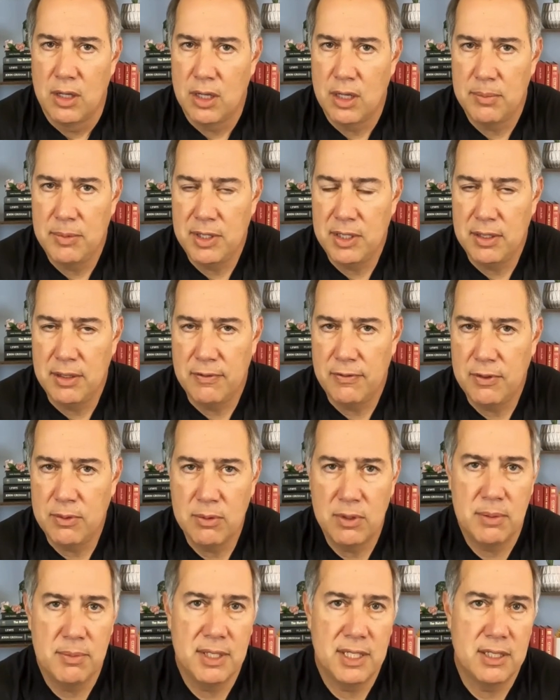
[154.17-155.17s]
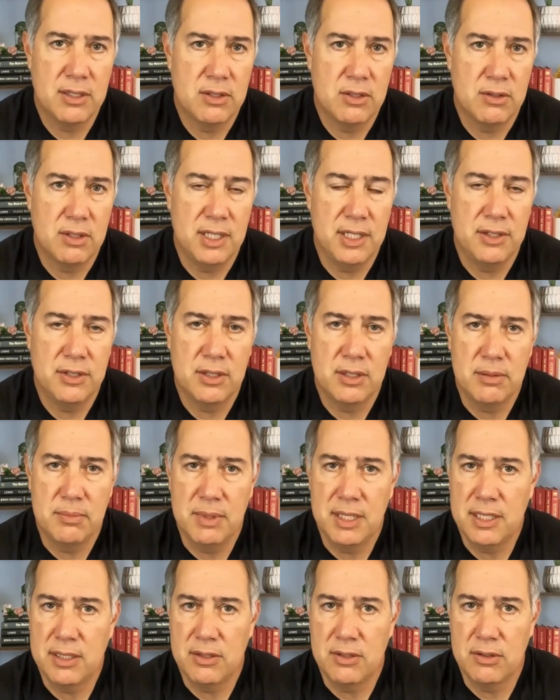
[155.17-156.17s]
I mean, if you want to make a donation,
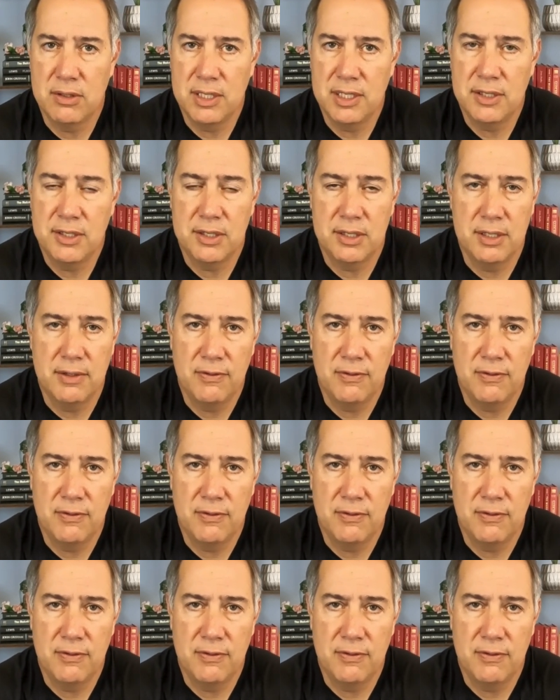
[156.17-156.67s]
make a donation.